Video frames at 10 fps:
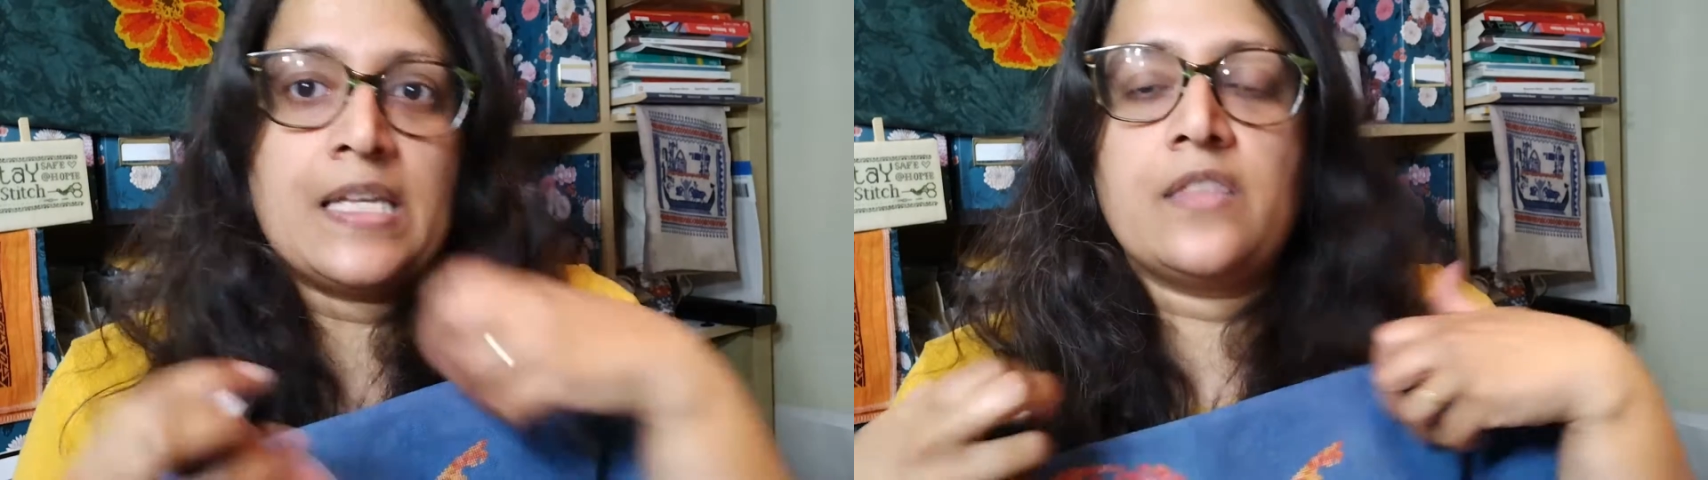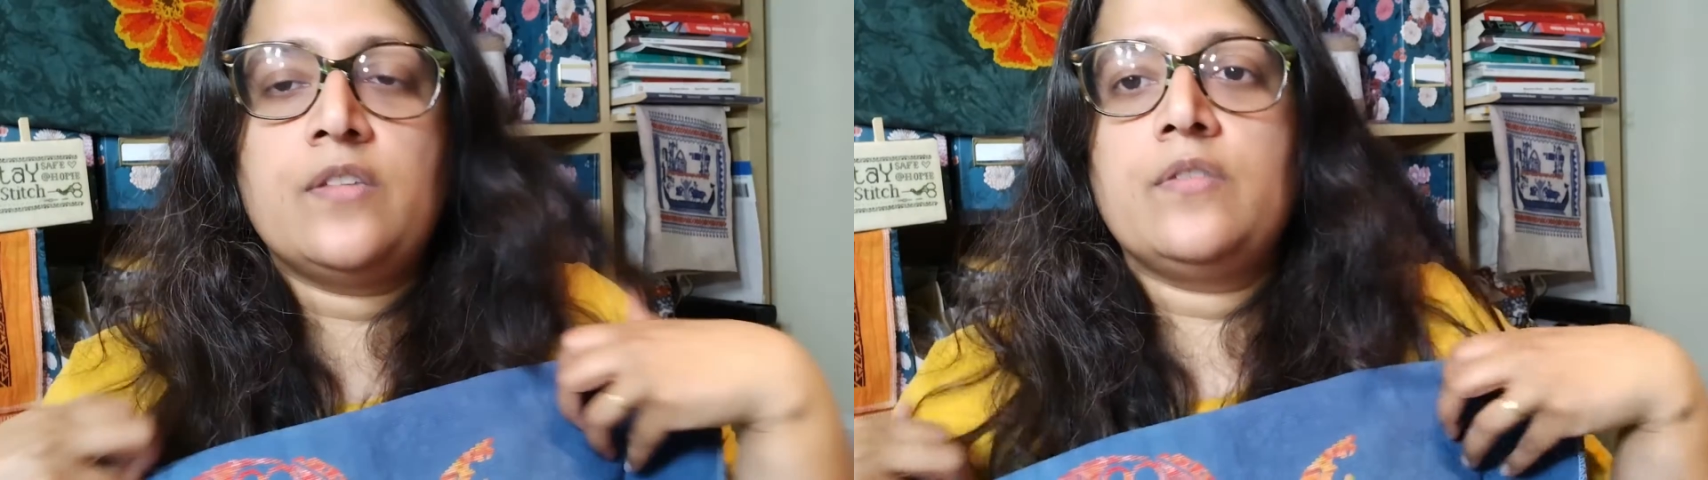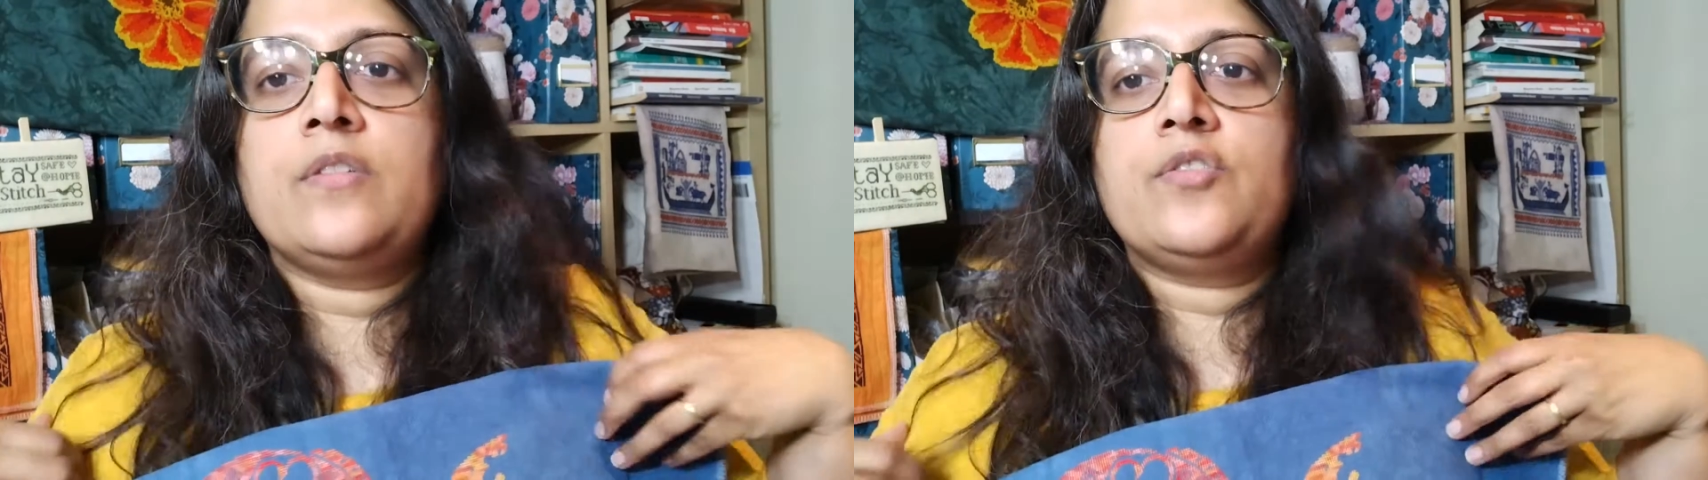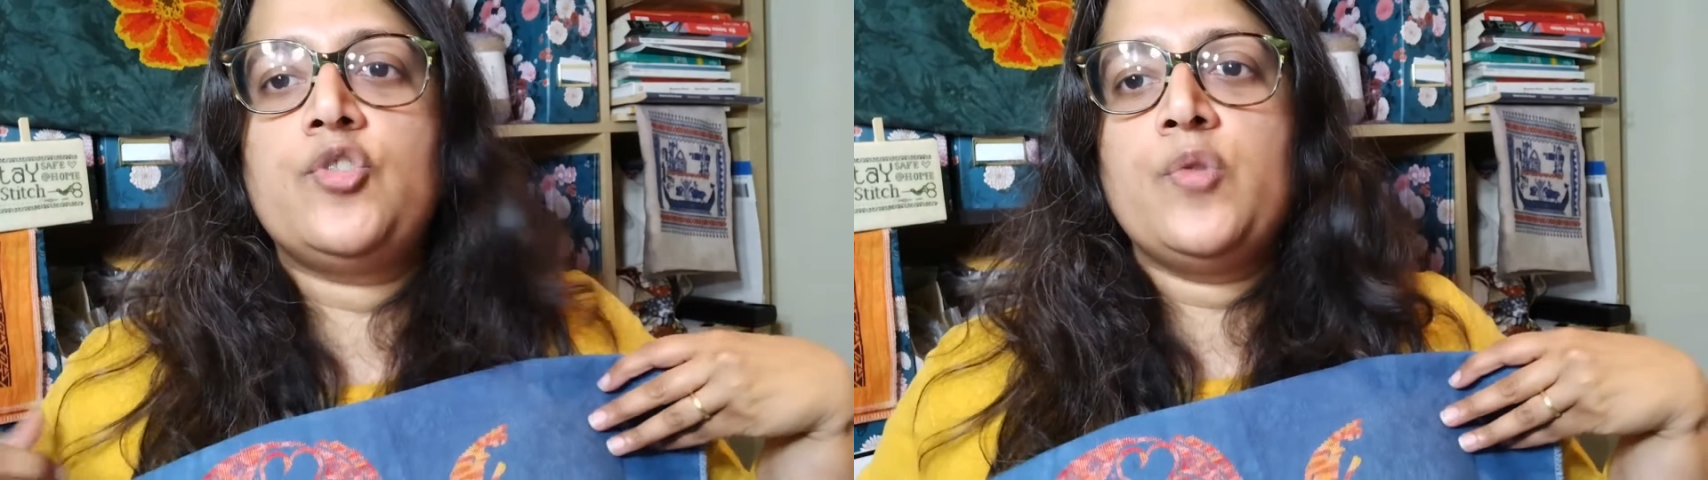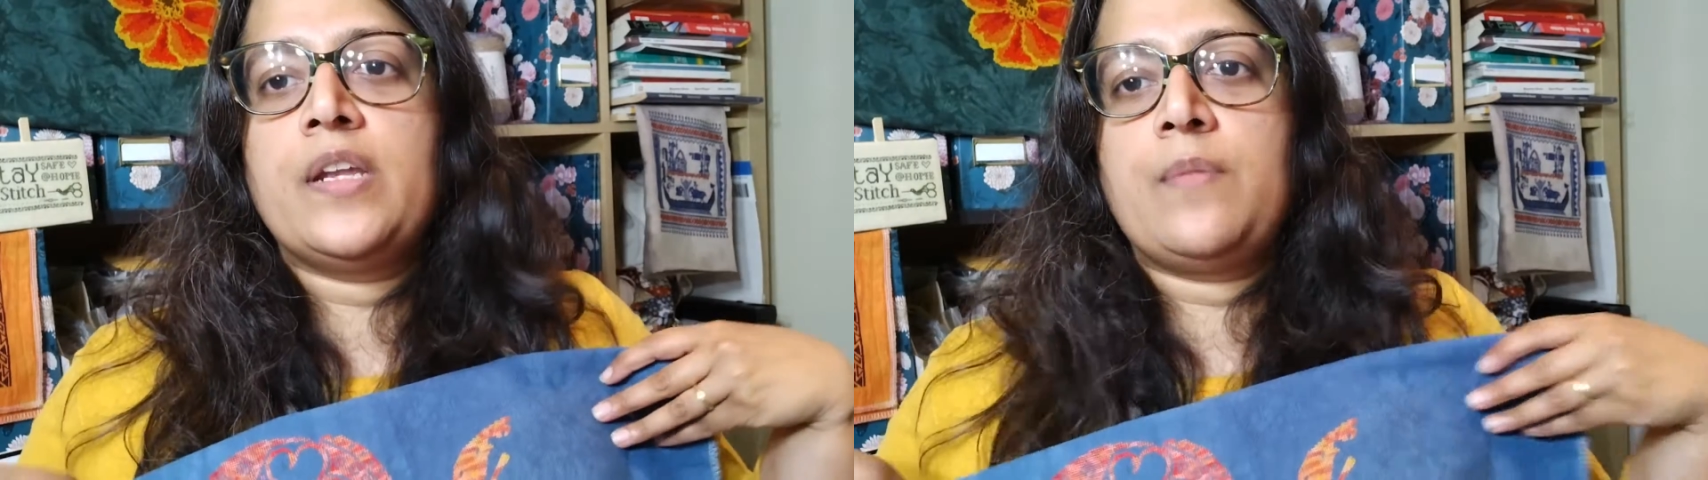like the
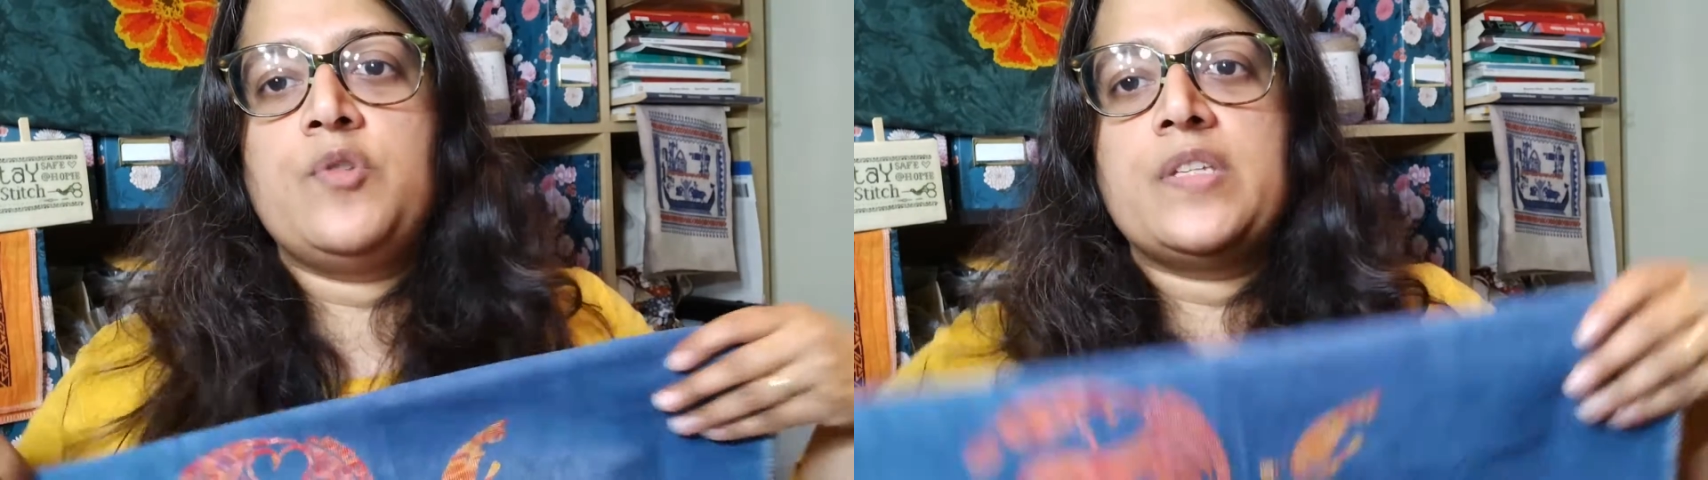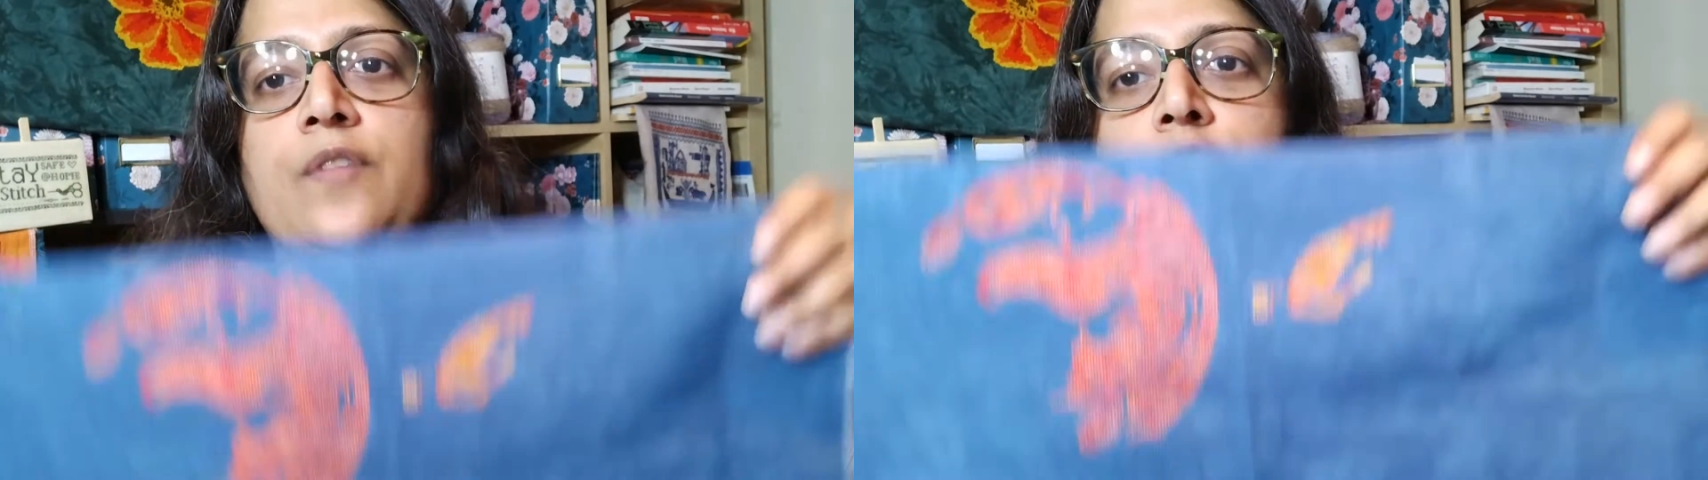two that I'm using